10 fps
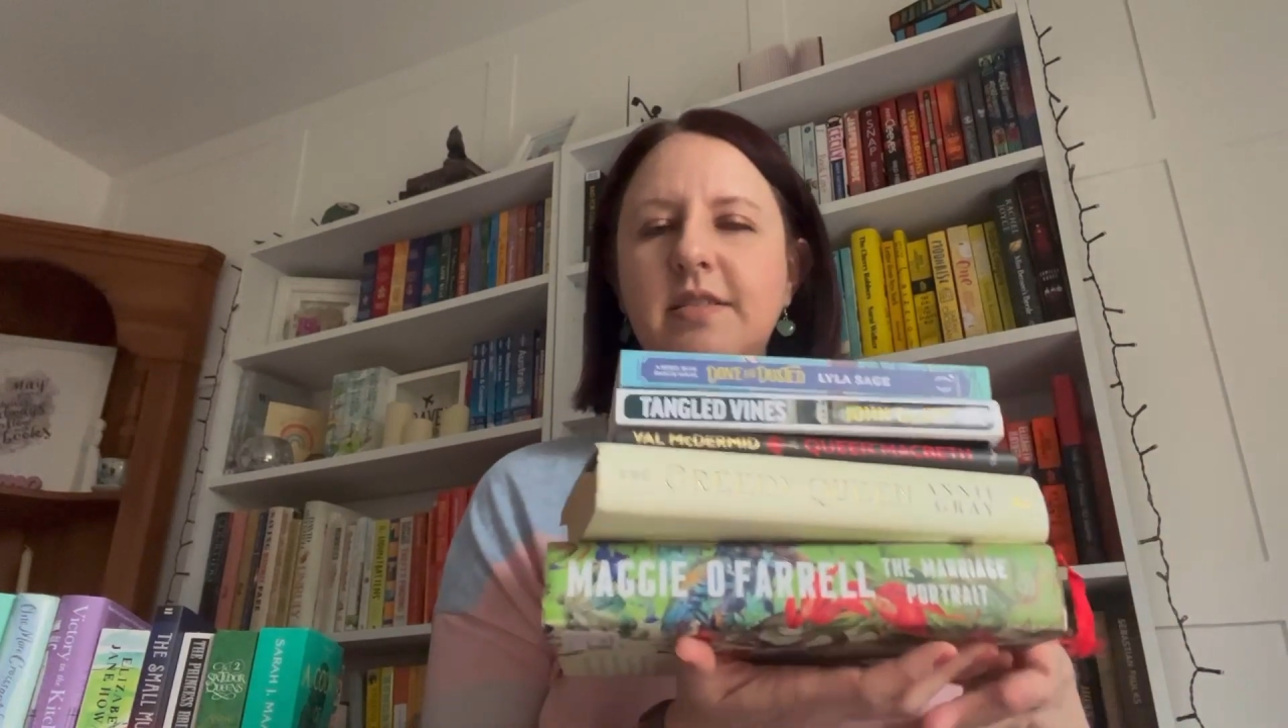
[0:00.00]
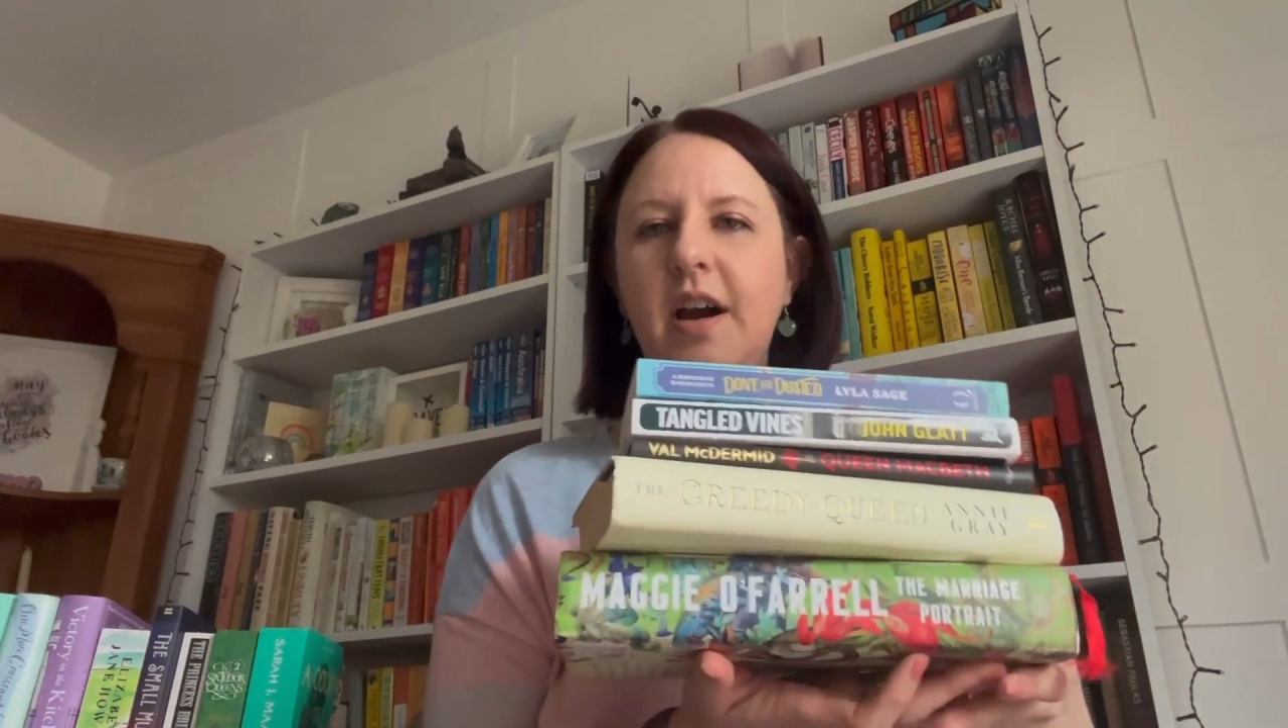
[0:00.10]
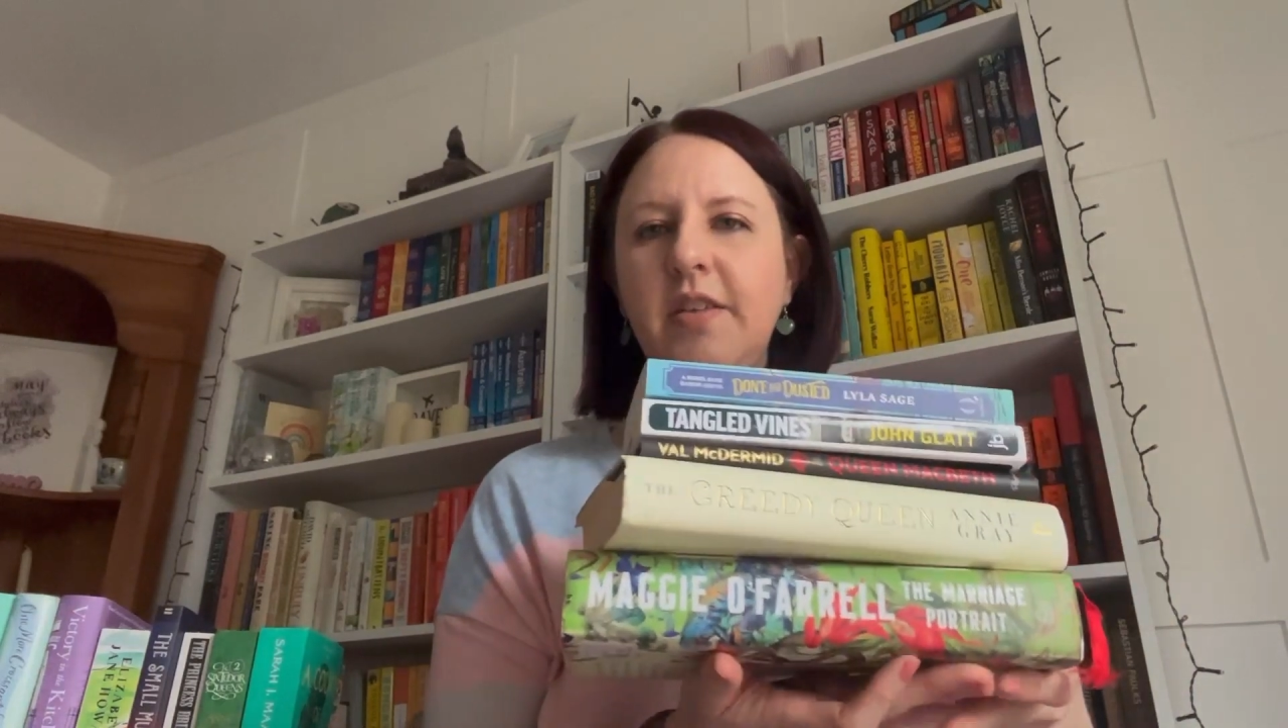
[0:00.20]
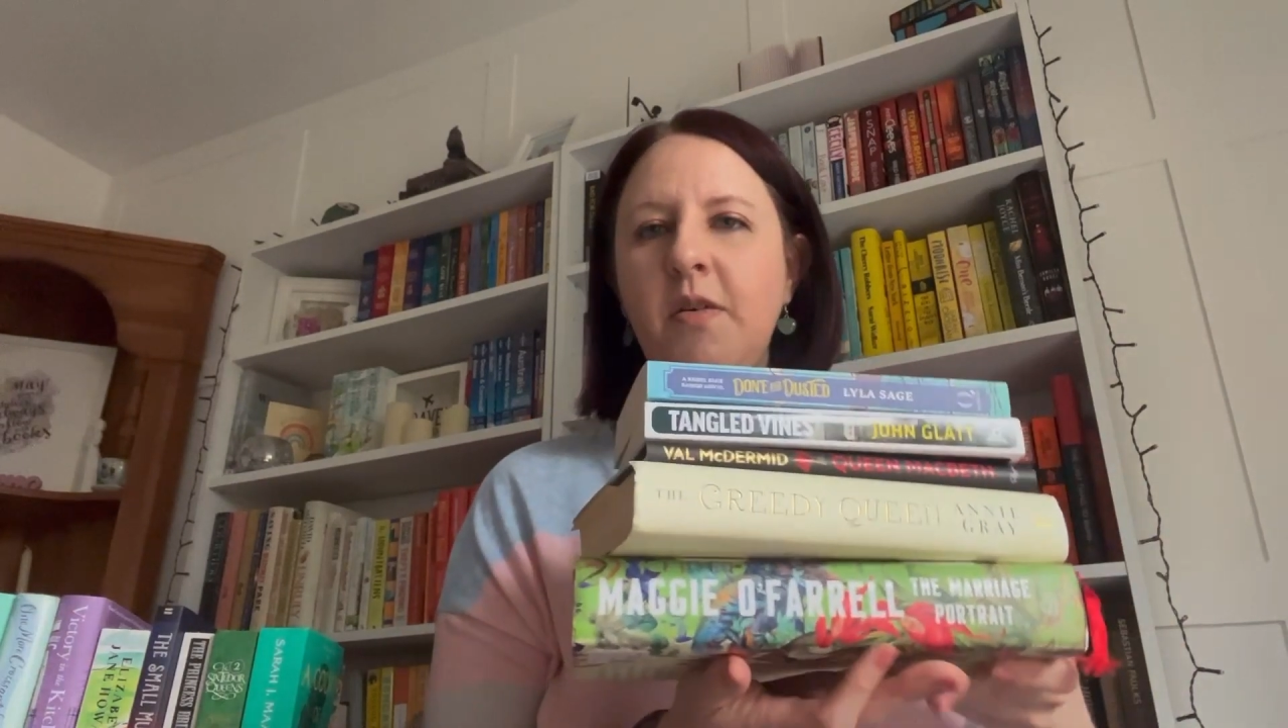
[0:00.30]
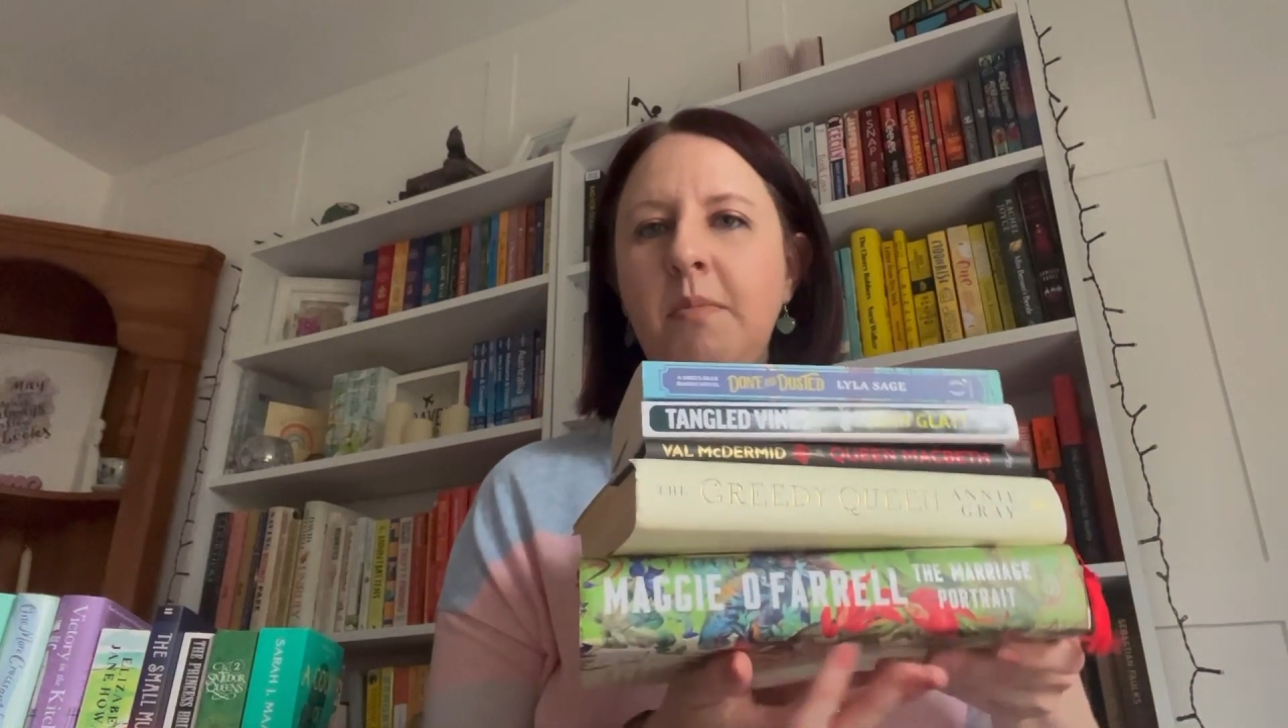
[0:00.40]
kind of a